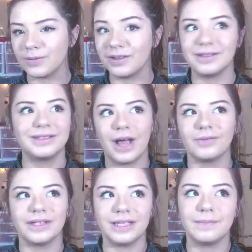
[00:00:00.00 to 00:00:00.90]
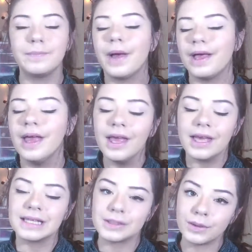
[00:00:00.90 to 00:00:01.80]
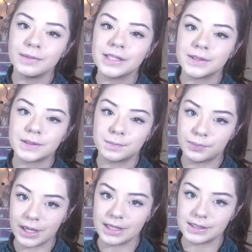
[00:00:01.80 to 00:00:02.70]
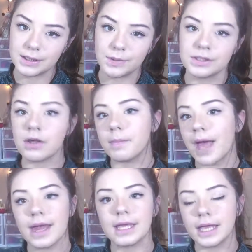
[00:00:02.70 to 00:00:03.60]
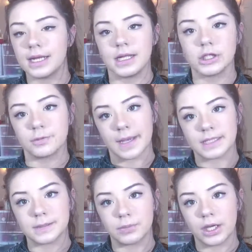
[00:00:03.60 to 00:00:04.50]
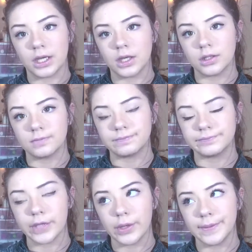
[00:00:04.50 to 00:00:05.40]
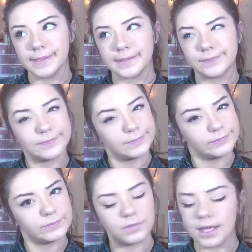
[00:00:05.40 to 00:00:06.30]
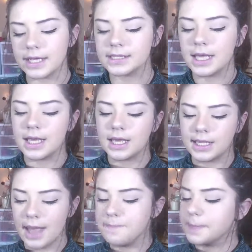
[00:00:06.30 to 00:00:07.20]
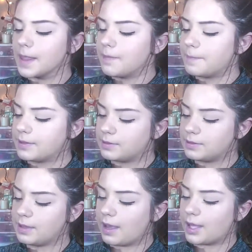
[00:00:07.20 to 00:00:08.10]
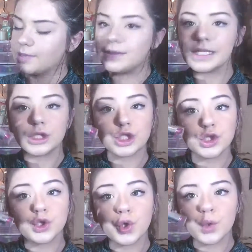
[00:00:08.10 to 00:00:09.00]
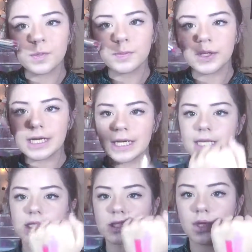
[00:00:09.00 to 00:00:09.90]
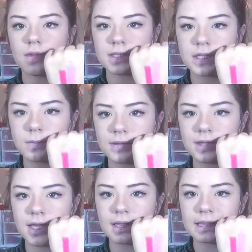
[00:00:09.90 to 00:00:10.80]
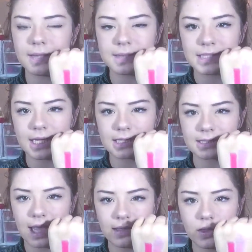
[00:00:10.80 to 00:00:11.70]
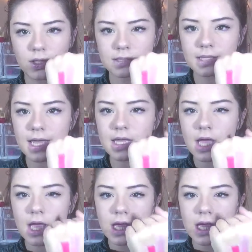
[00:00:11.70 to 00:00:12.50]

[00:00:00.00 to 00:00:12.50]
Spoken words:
Well, not really, but it's going to be spring soon, so I'm kind of getting into my spring tones things. Yeah, but yeah, that's super pretty. So this is what the lipstick set looks like.